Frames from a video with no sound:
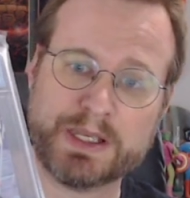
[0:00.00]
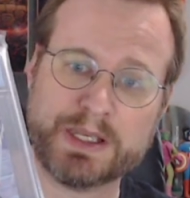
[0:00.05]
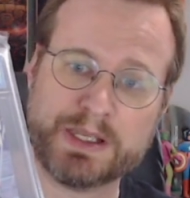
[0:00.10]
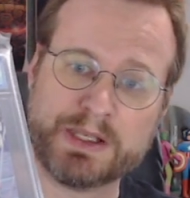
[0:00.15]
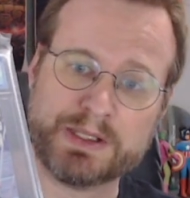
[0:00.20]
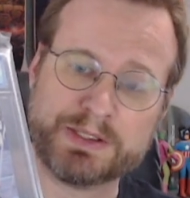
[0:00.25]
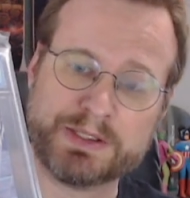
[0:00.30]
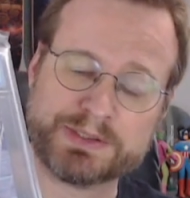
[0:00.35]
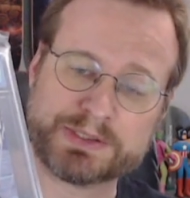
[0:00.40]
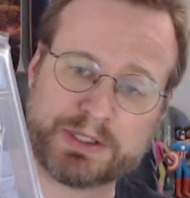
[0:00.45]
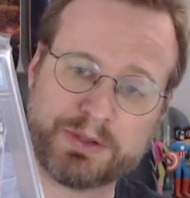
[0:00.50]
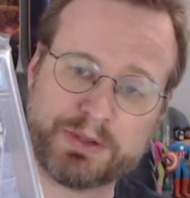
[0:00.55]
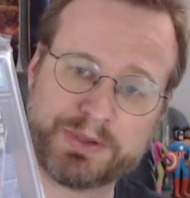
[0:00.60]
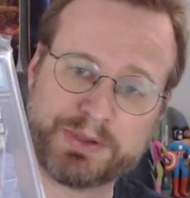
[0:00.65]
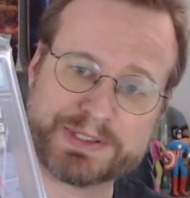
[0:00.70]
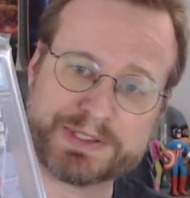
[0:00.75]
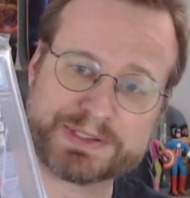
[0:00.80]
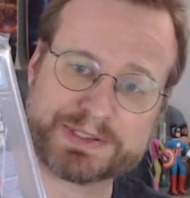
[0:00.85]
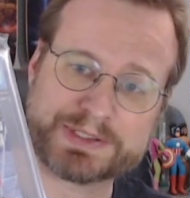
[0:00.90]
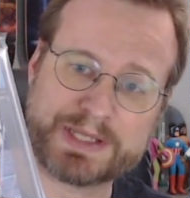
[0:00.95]
So
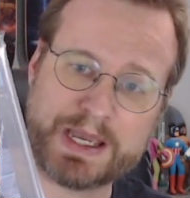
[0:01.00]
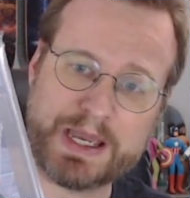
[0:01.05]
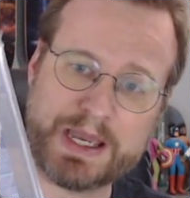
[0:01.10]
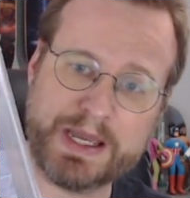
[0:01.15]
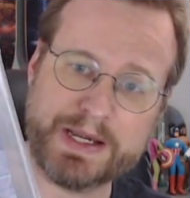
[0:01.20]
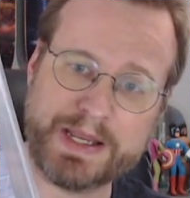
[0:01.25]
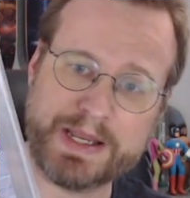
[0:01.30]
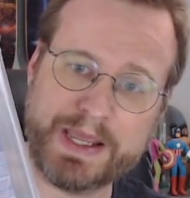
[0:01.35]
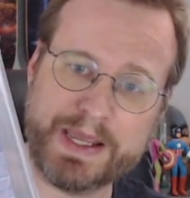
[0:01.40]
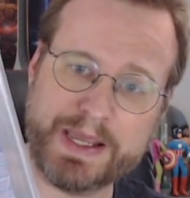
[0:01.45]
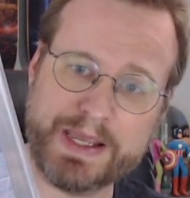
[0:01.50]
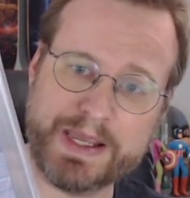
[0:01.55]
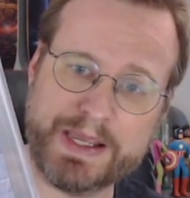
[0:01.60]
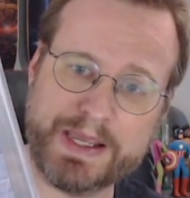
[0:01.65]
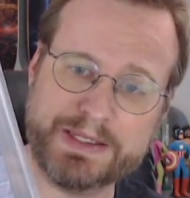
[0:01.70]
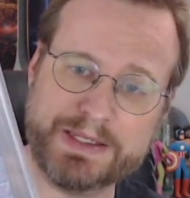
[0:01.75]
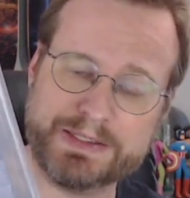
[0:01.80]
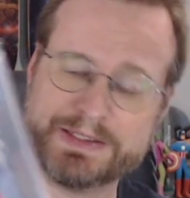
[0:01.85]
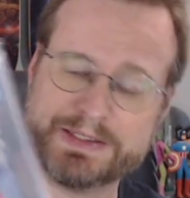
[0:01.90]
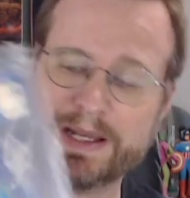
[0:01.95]
this got
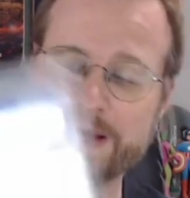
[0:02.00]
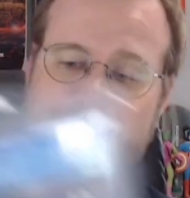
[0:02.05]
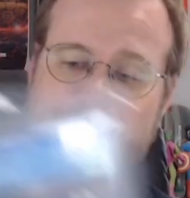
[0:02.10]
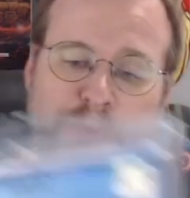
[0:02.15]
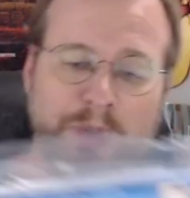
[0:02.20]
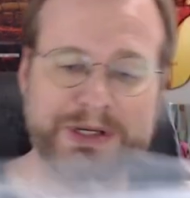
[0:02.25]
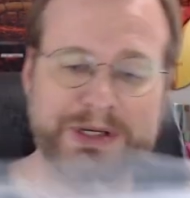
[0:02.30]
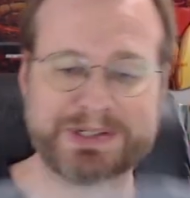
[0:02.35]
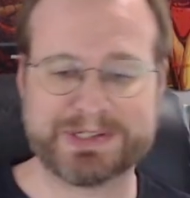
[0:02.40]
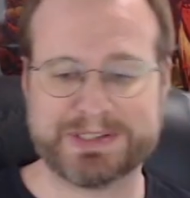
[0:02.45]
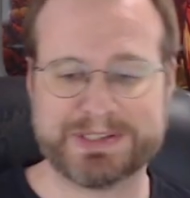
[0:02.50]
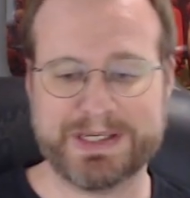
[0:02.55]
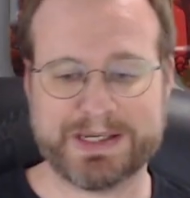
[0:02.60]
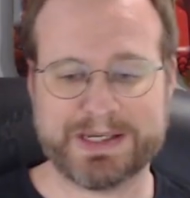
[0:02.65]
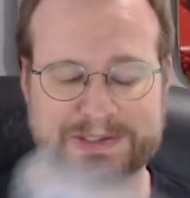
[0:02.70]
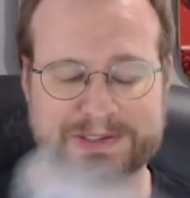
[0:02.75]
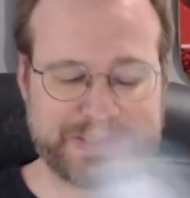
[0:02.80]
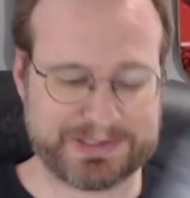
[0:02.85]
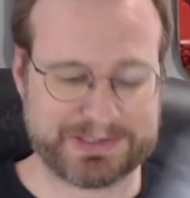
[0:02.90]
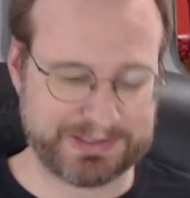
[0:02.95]
a
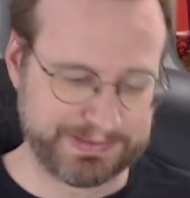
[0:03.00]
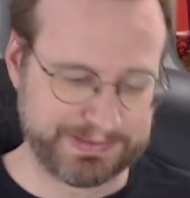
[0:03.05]
9.6.